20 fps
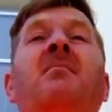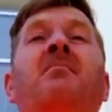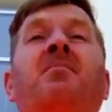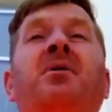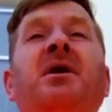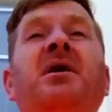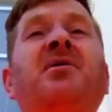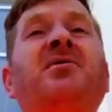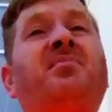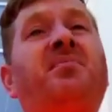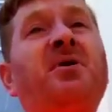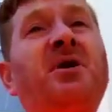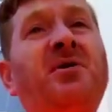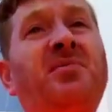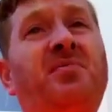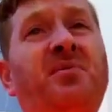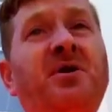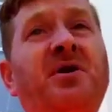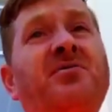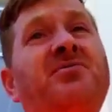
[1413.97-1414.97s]
please,
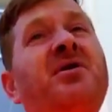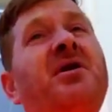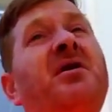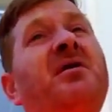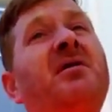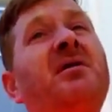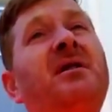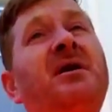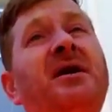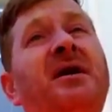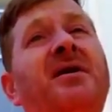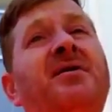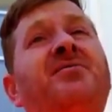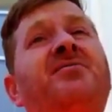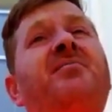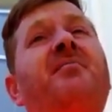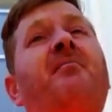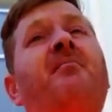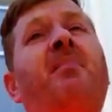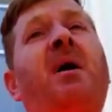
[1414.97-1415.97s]
please, please, at
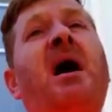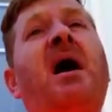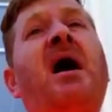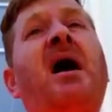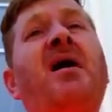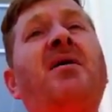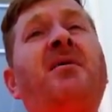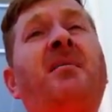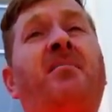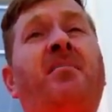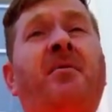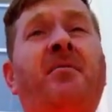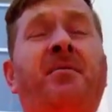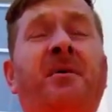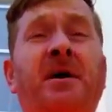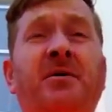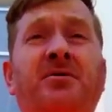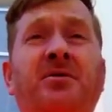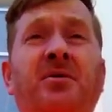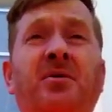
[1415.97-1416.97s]
least buy the
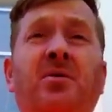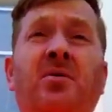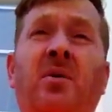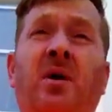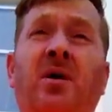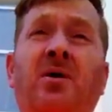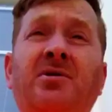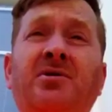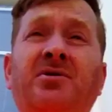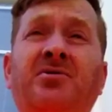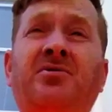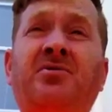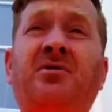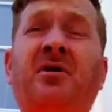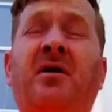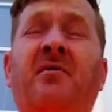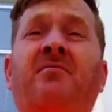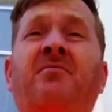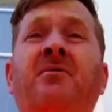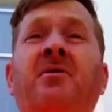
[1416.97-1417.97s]
professional quality
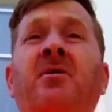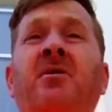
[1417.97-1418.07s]
stuff.